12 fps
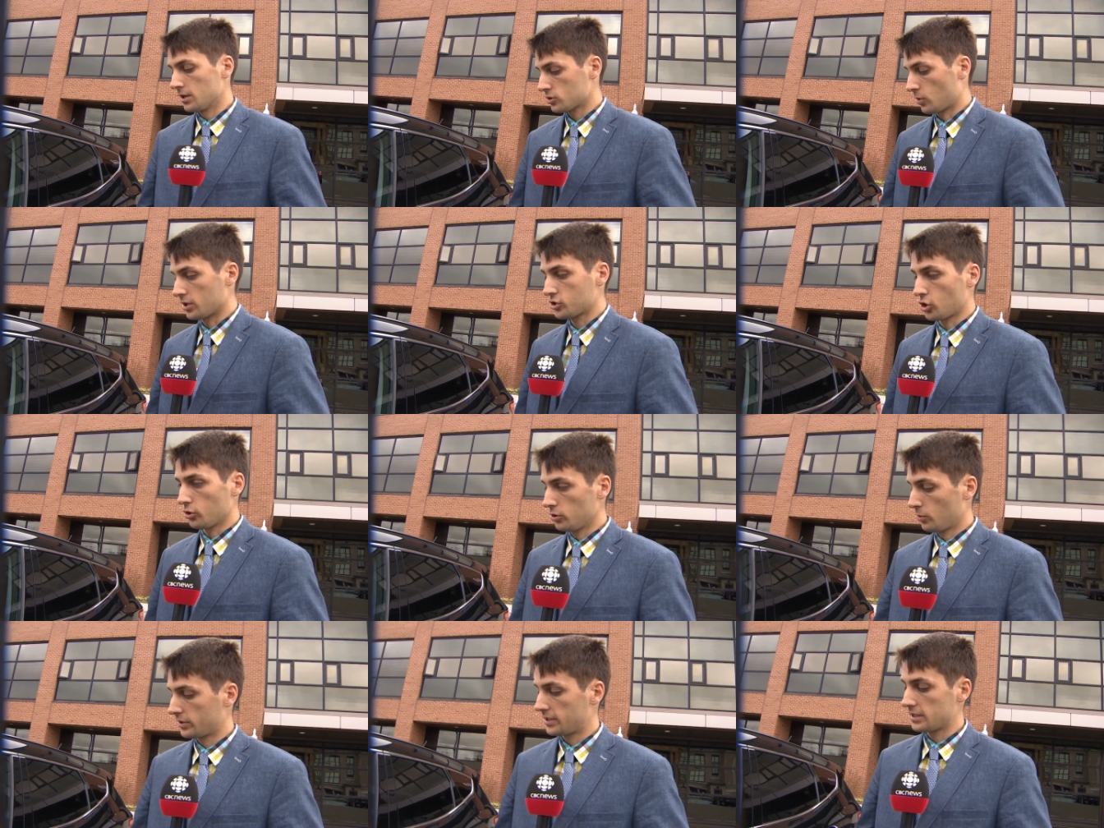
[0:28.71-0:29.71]
So I'll show
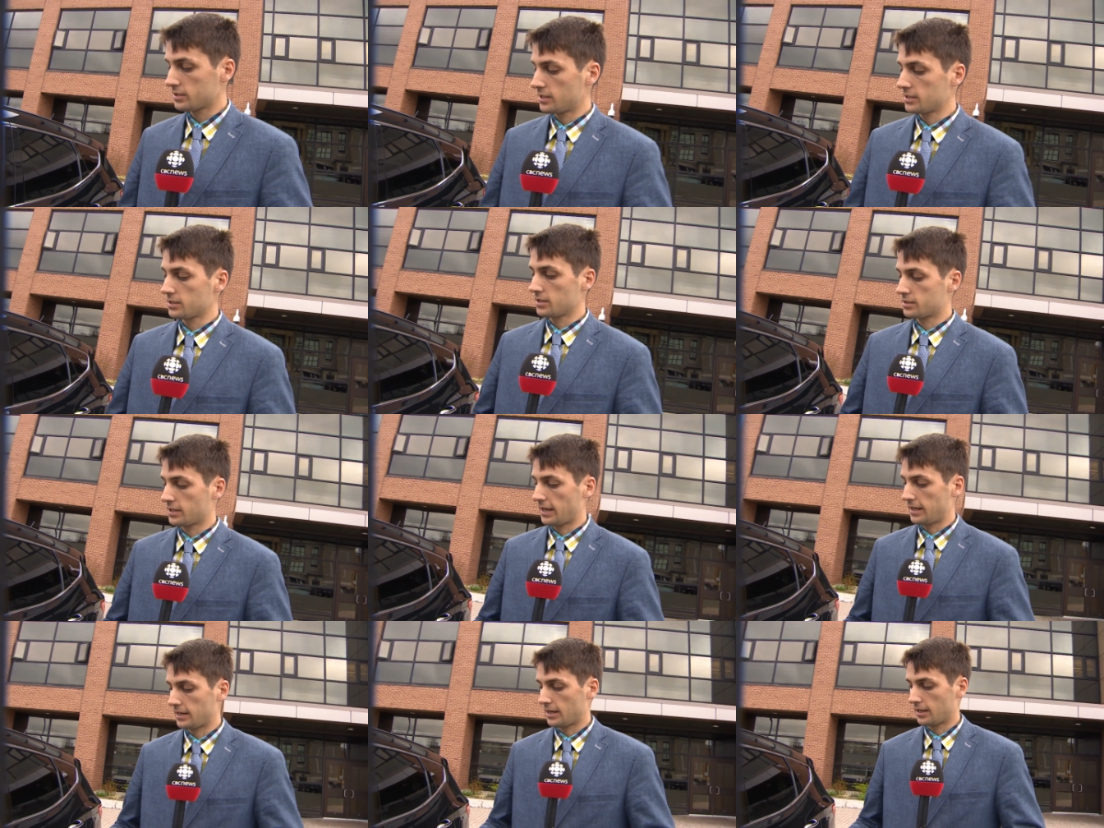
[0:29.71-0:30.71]
you with this, this is
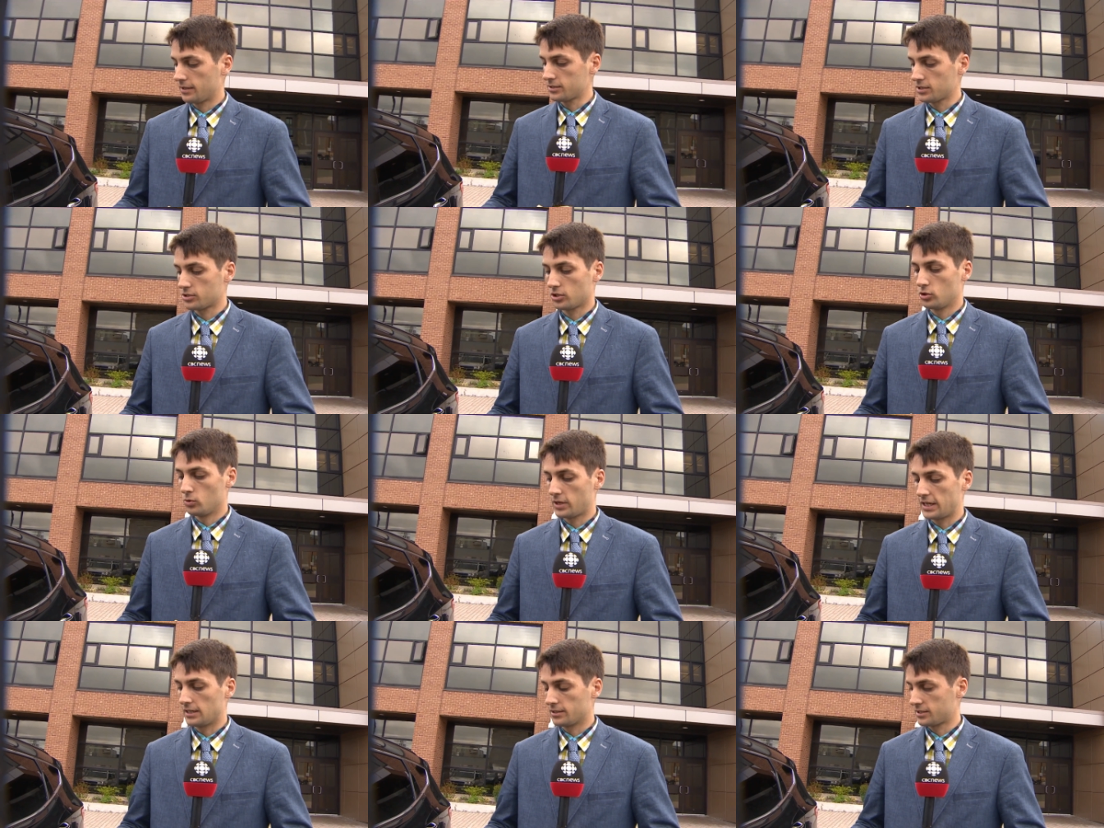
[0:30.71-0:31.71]
a uh, this is a new
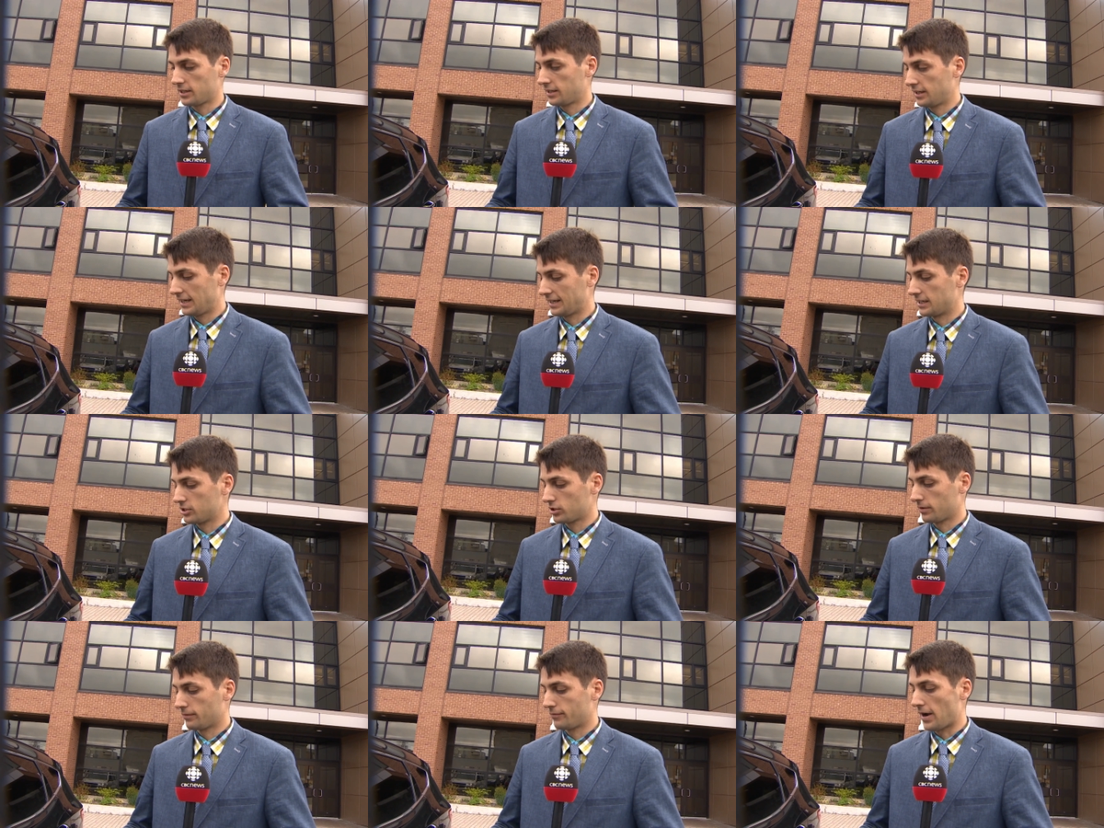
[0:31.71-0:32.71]
keyless
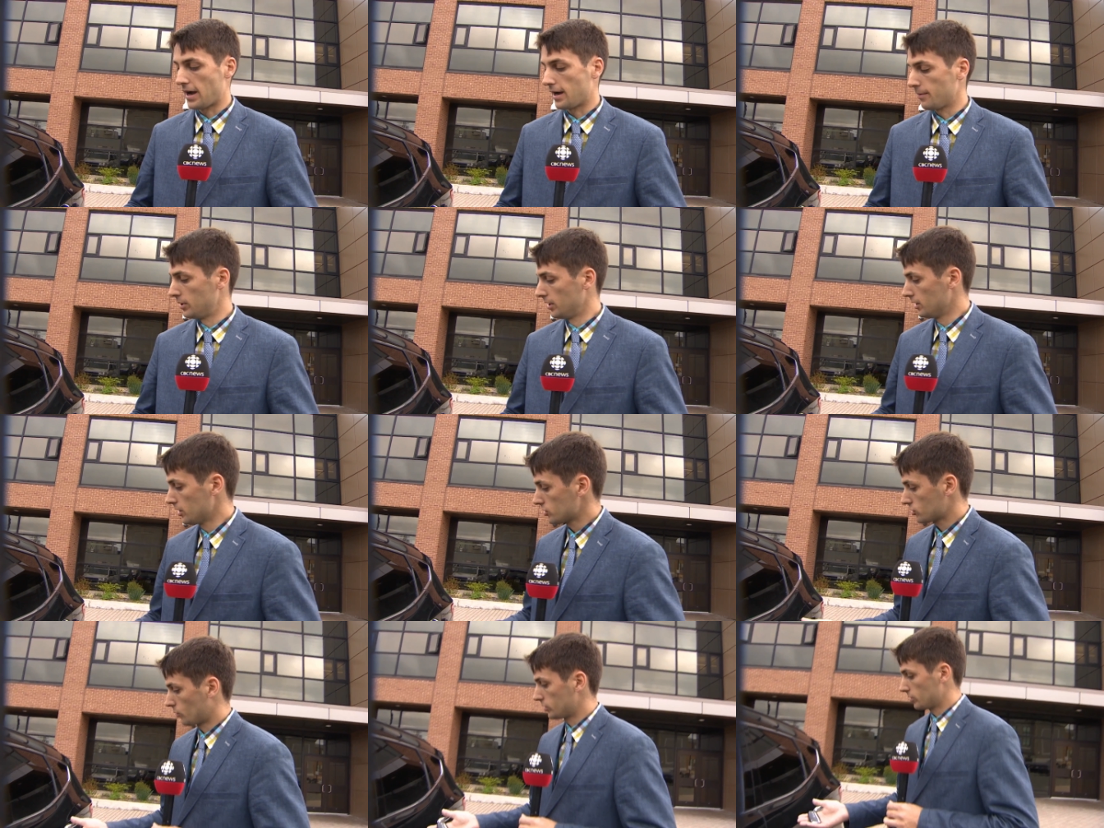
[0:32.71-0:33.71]
ignition fob.
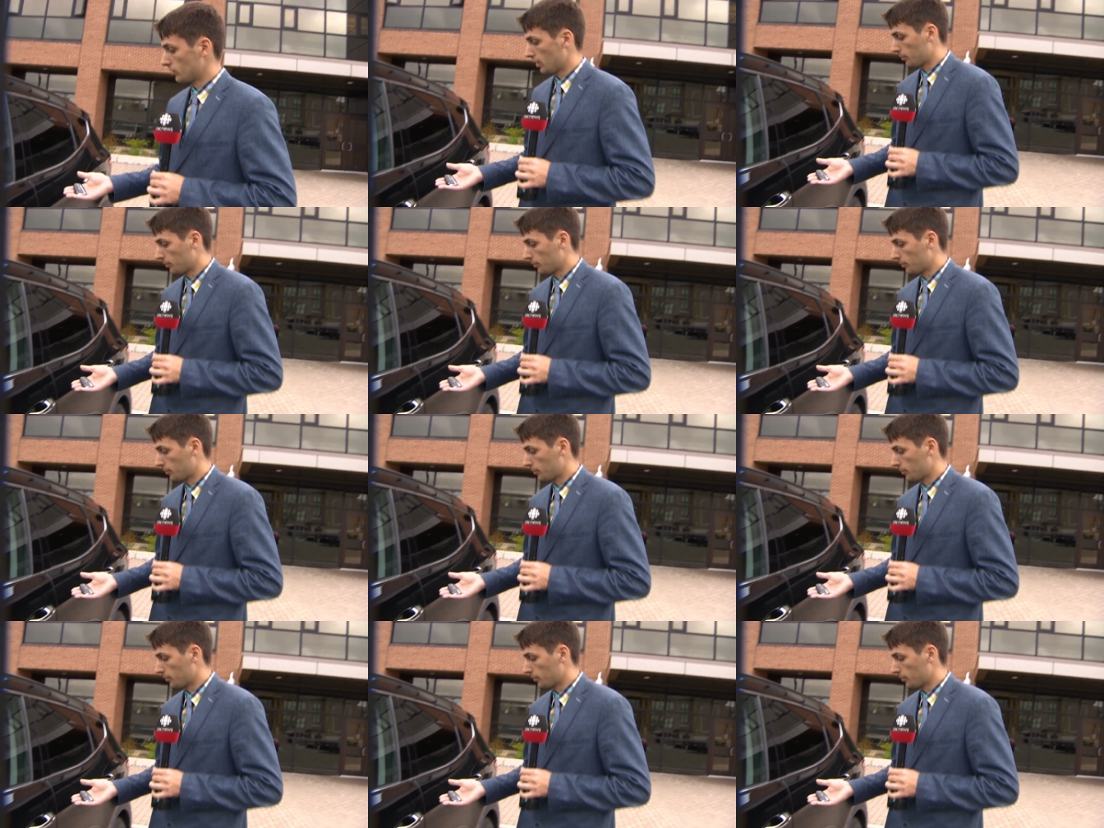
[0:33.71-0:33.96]
So when you